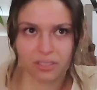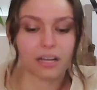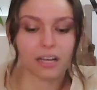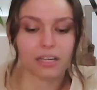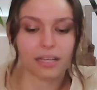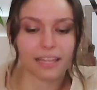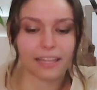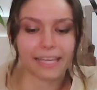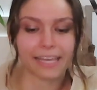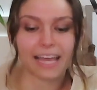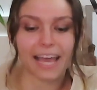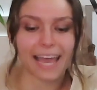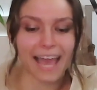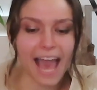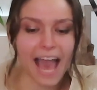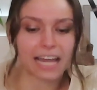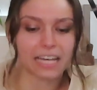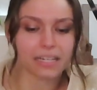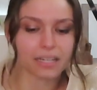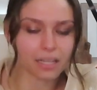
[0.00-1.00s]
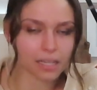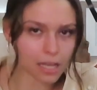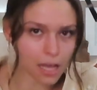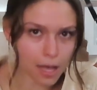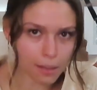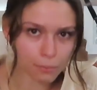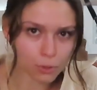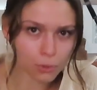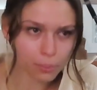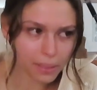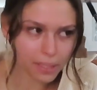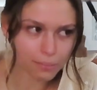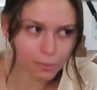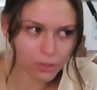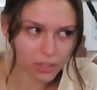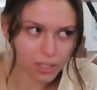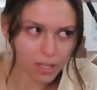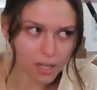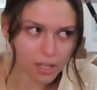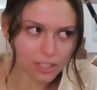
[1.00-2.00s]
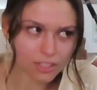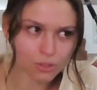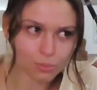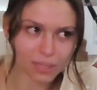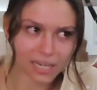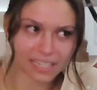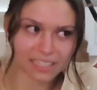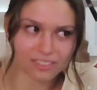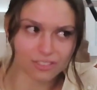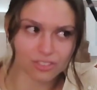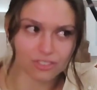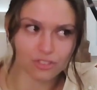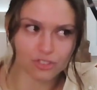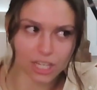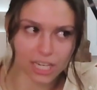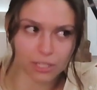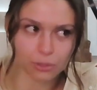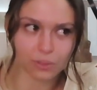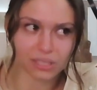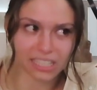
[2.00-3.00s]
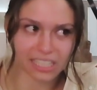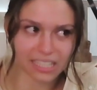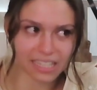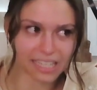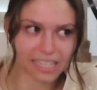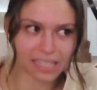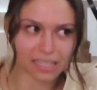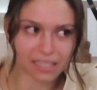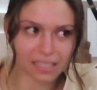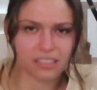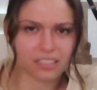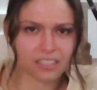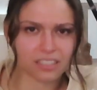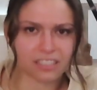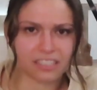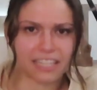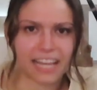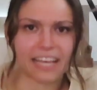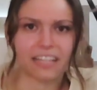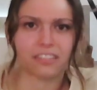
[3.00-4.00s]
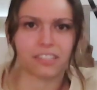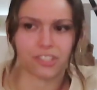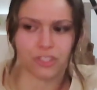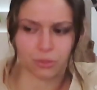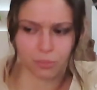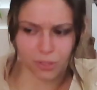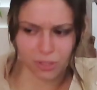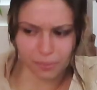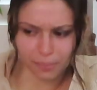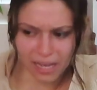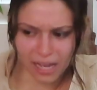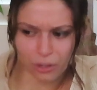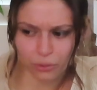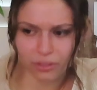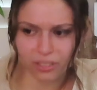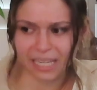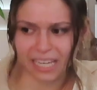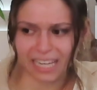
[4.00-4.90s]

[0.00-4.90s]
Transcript: I added a couple people in college, but I genuinely think a negligible amount.